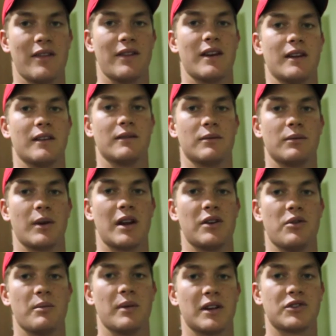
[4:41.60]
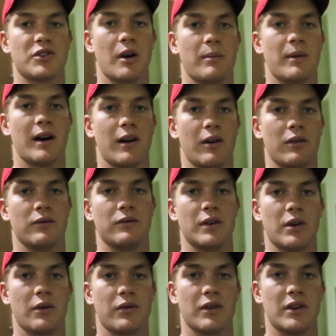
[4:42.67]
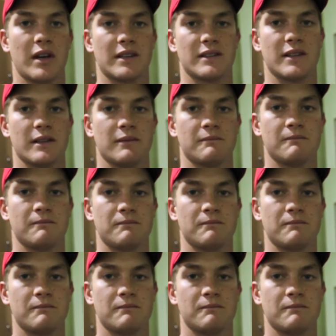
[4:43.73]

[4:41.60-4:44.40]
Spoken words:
And then when I do a big shop, I'll video for you guys then.